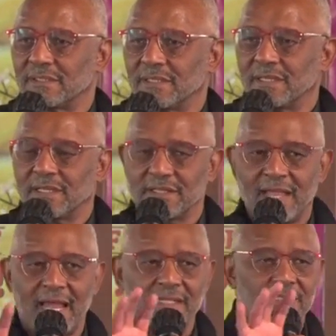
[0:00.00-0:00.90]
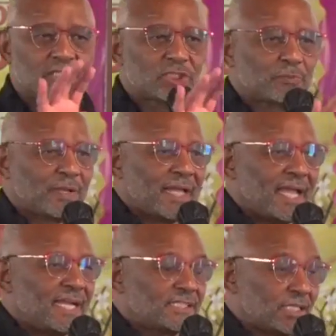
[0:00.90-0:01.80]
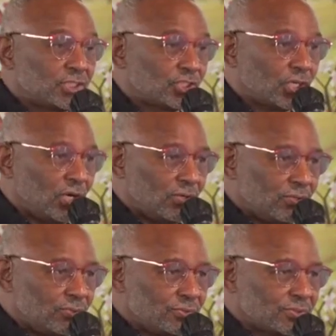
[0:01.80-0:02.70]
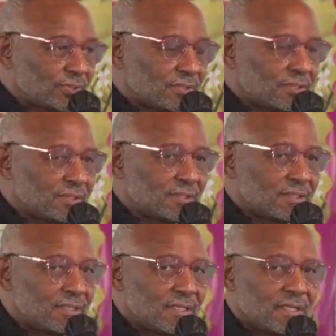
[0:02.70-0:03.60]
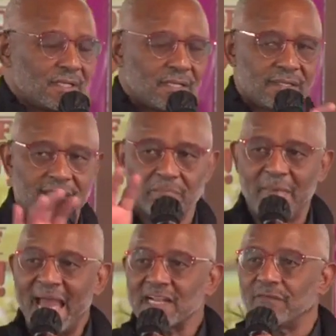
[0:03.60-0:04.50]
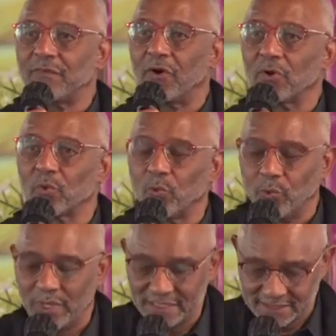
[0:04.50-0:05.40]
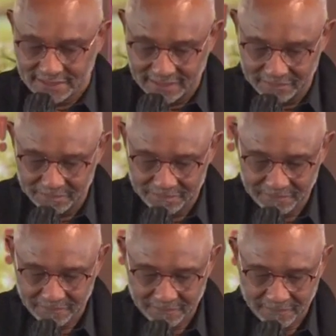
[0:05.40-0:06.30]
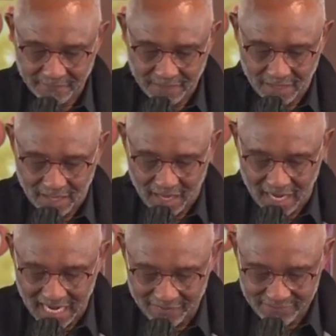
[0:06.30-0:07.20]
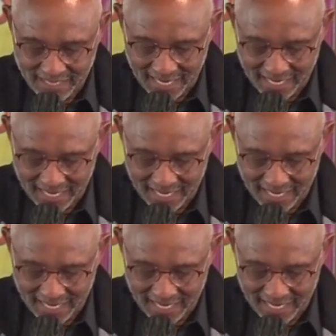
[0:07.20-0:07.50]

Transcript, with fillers: that displays and shows the manifold wisdom of God.